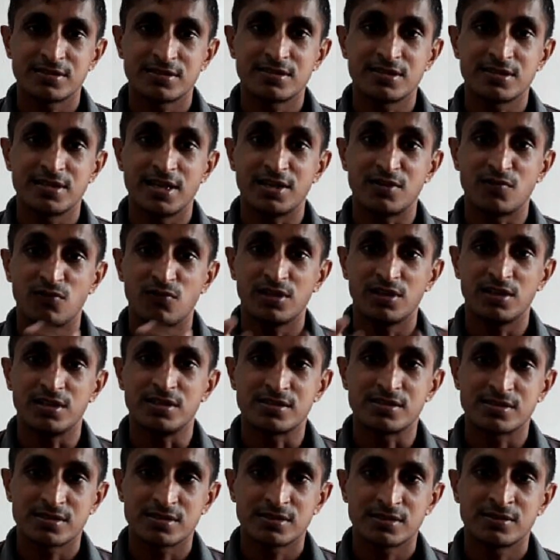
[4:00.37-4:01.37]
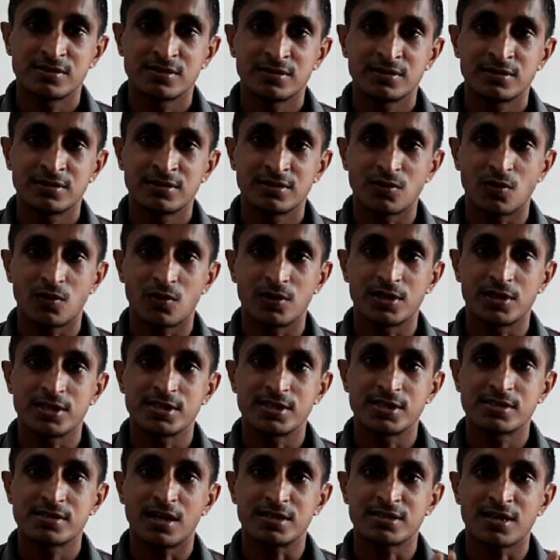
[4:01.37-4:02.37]
get worse. Tony
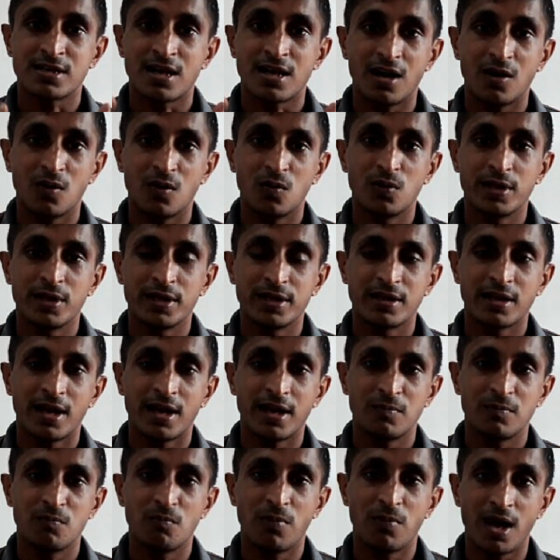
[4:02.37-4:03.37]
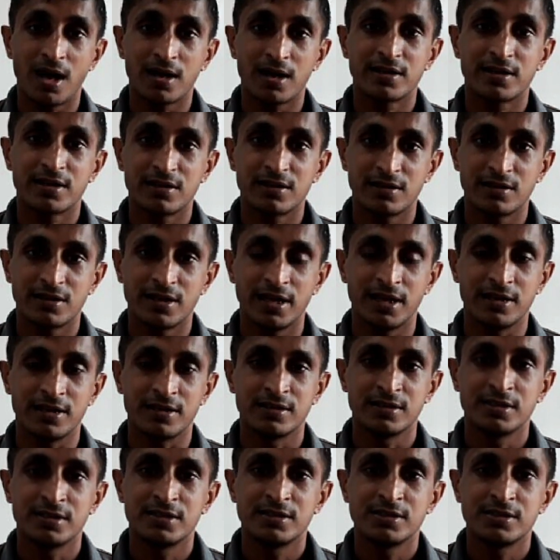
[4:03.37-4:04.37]
starts howling and barking again.